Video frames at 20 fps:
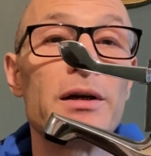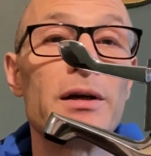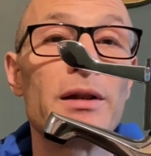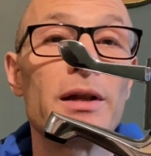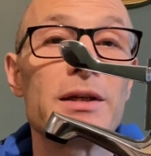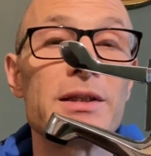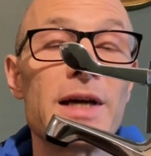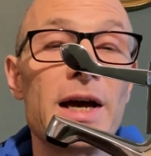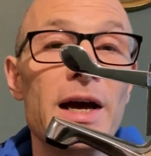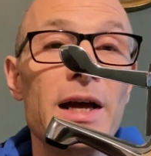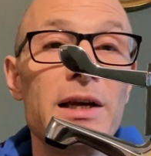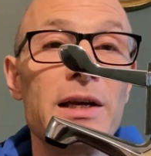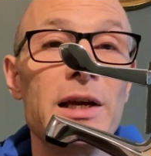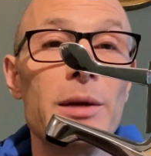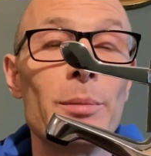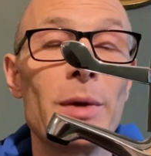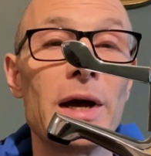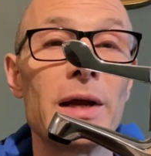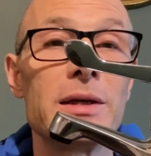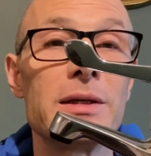That's
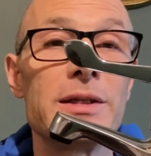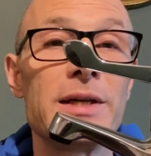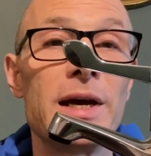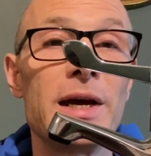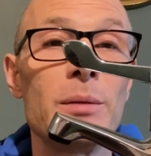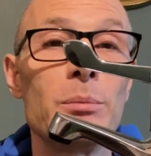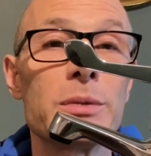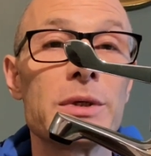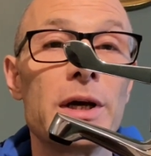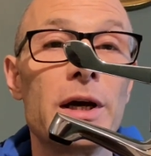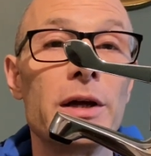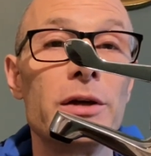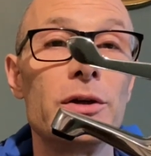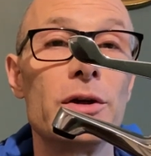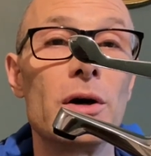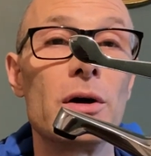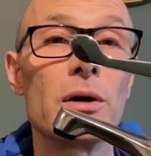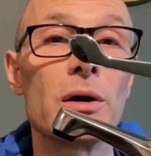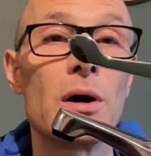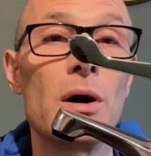
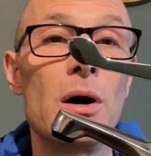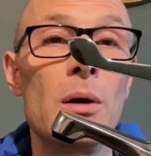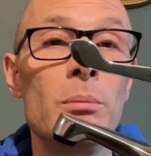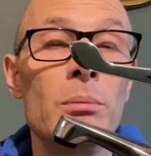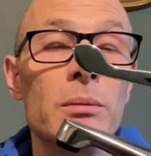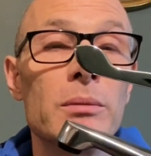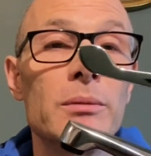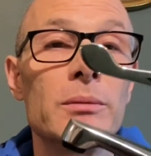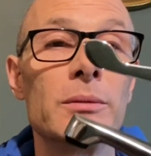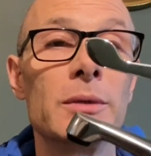handymantameside.com.